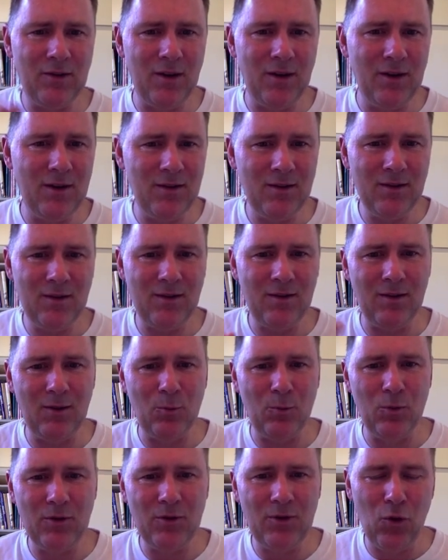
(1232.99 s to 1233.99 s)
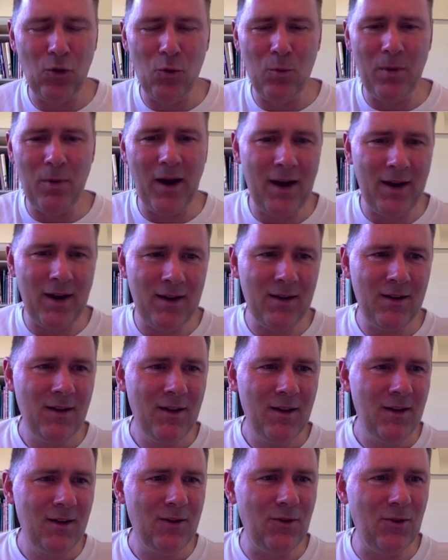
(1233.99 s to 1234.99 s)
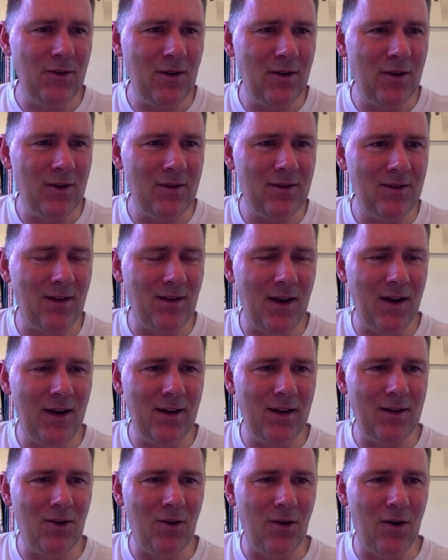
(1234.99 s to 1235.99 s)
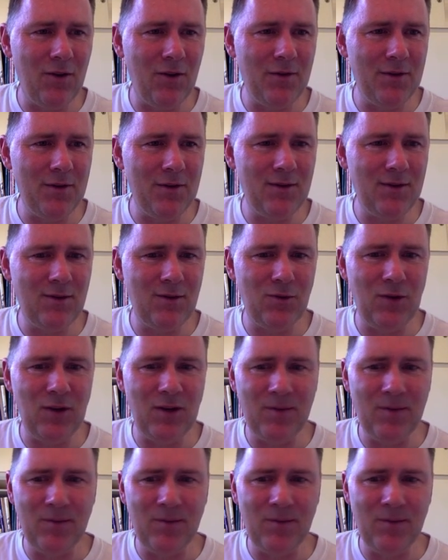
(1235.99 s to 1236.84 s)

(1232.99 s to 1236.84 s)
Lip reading: That is, it would go back to the other side of the screen.